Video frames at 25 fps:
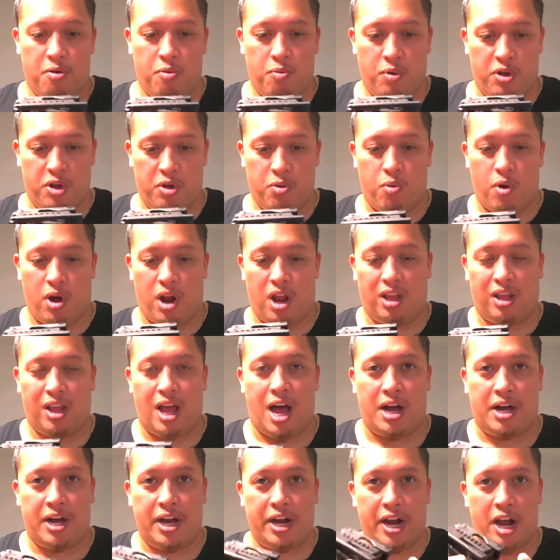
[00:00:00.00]
When you want to
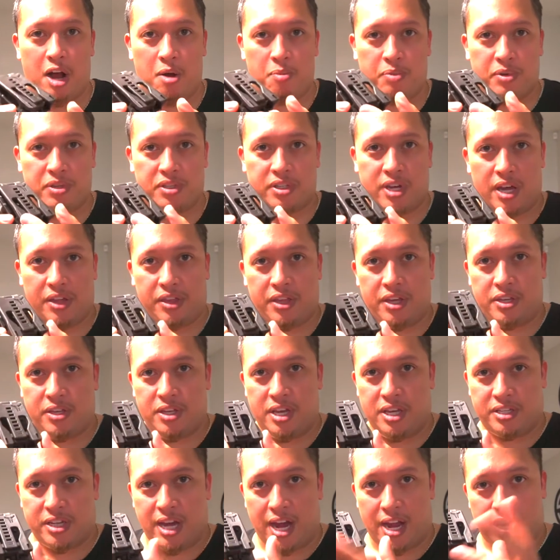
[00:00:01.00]
lock it up, it's got
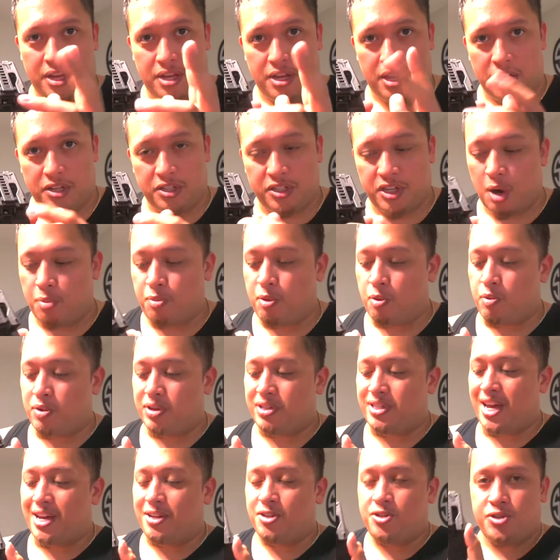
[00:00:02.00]
a double
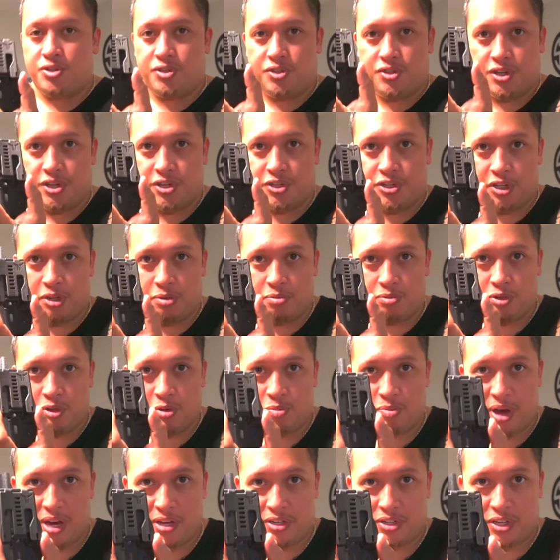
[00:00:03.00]
retention system. So
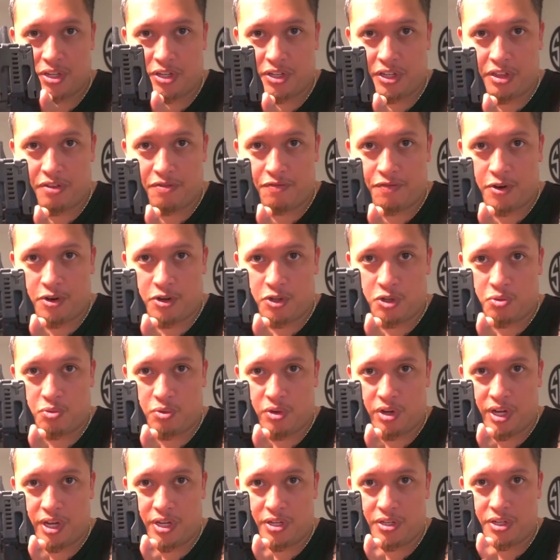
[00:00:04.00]
basically the first
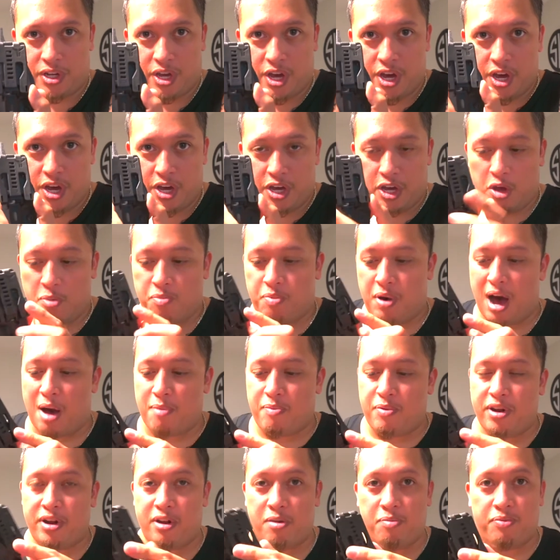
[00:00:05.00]
one is you
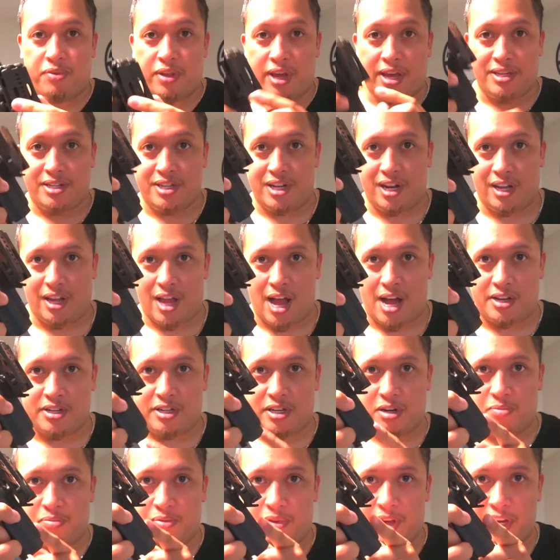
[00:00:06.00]
pop it in a place and it locks
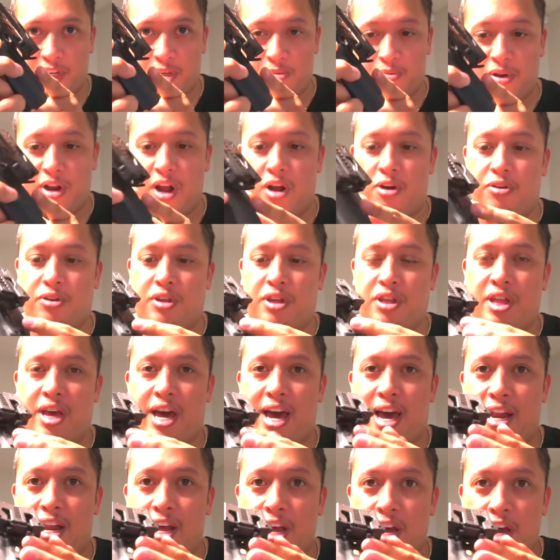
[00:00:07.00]
in a place. But not only
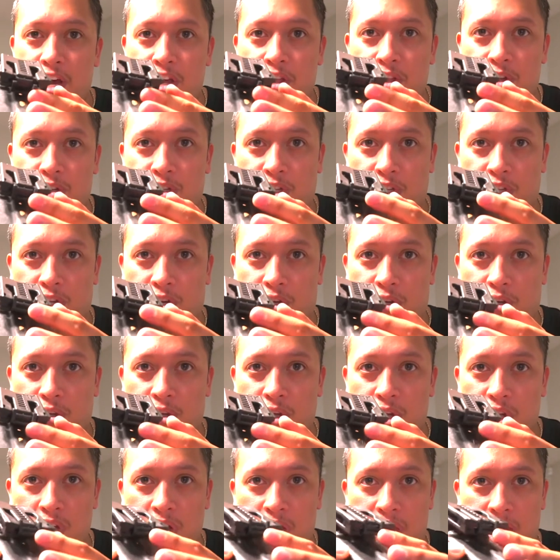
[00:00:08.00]
that, there's a little
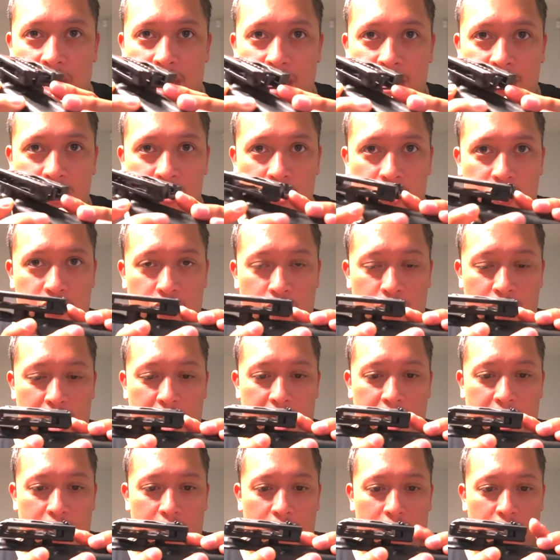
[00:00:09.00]
hinge right
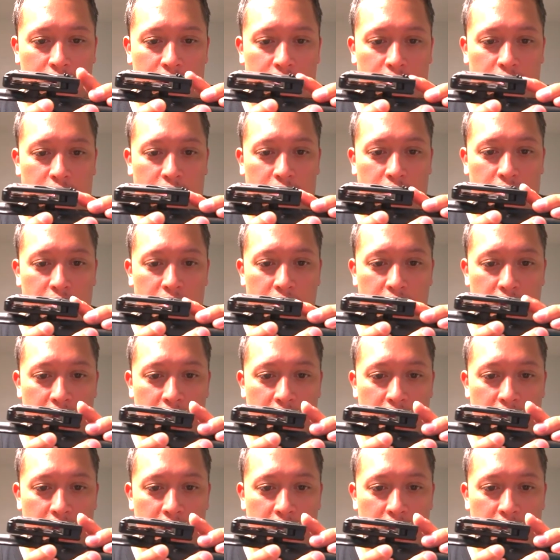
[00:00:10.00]
here, a little